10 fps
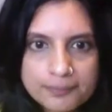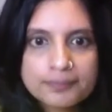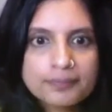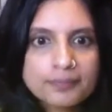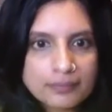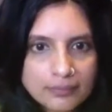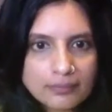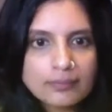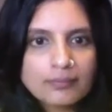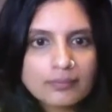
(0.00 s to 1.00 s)

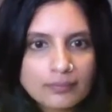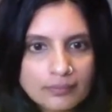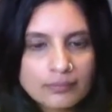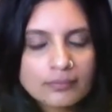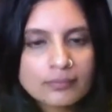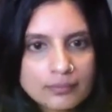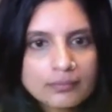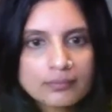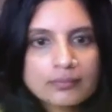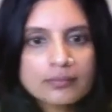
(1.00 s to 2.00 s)

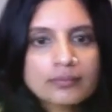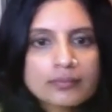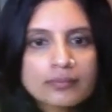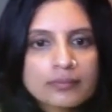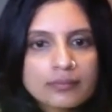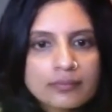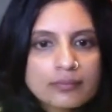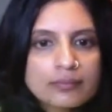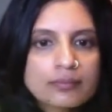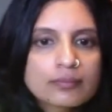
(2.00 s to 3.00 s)

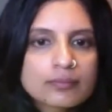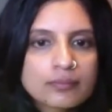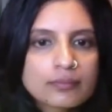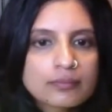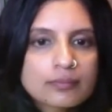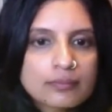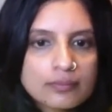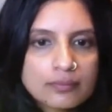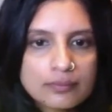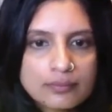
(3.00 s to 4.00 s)

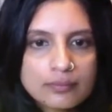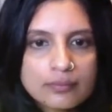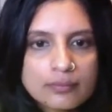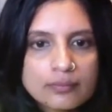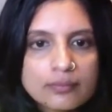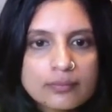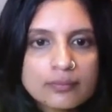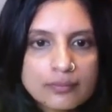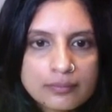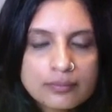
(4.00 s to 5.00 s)

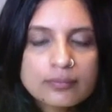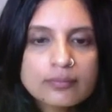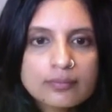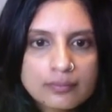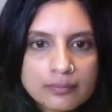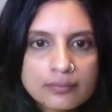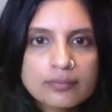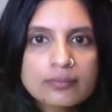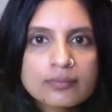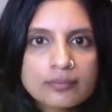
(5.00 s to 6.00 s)

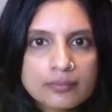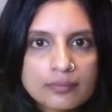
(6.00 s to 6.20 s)
The person shown says nothing.